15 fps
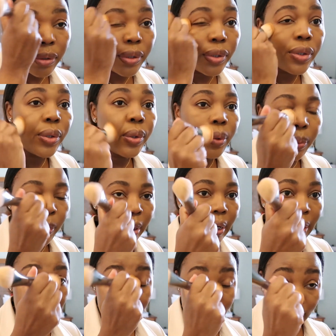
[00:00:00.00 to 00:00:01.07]
do when
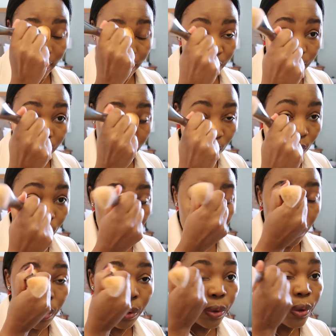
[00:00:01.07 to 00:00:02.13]
I start to
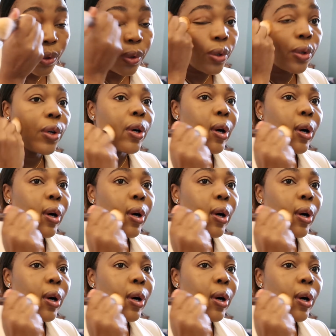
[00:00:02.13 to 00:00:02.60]
contour.